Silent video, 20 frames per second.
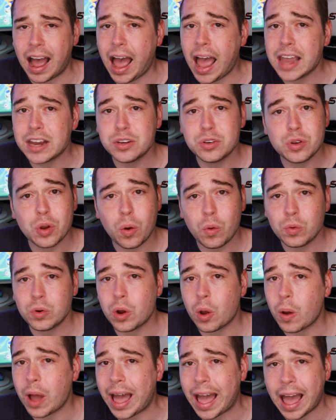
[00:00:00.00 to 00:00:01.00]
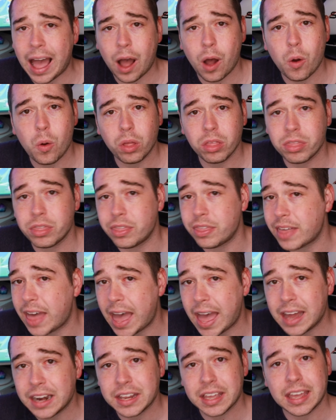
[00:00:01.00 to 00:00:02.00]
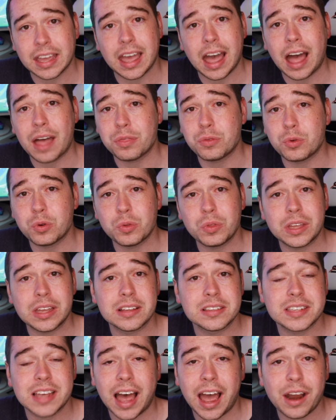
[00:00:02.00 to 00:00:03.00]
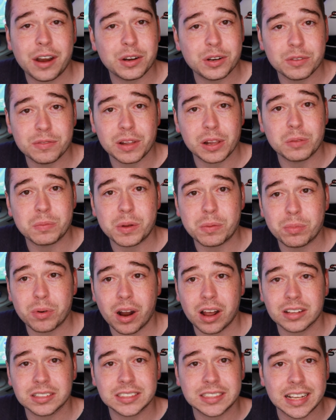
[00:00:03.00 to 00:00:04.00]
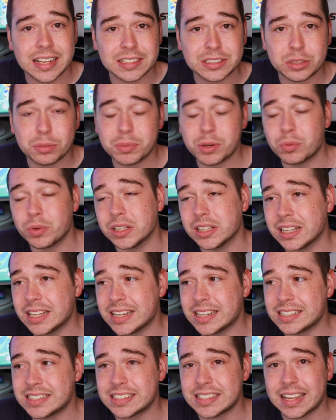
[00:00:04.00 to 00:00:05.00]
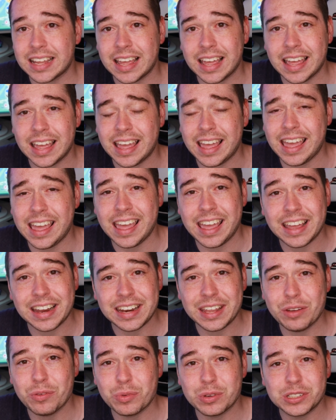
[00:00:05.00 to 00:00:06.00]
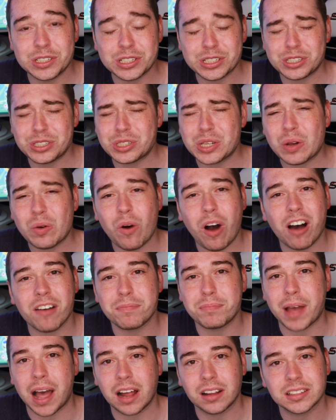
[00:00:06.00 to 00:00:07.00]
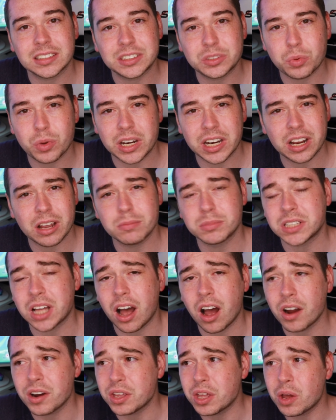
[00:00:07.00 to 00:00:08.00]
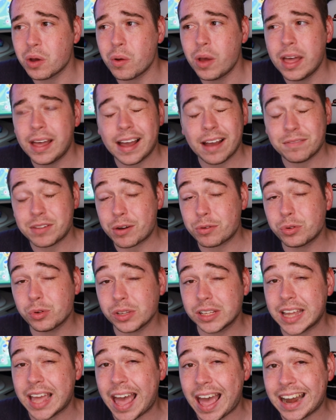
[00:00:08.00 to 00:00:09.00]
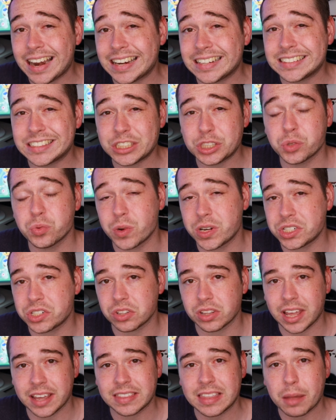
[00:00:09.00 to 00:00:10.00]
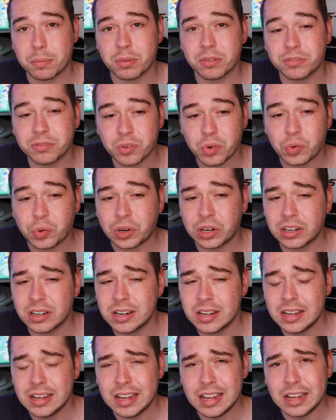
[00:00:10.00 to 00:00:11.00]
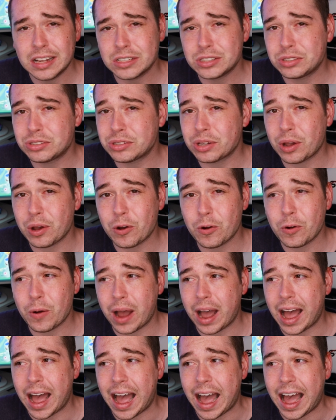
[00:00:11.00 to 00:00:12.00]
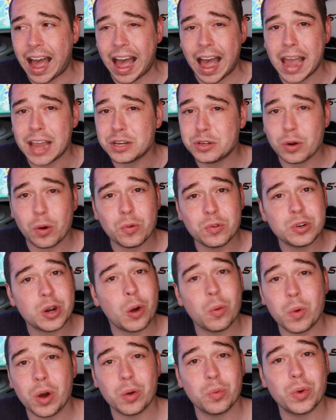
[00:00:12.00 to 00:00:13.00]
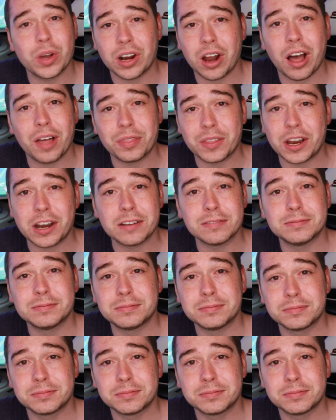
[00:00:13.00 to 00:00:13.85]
I don't know how that got through the entire development process to be released, and it was just so off balance when it comes to audio. I've never really had a situation like that before, so I don't know what went on there.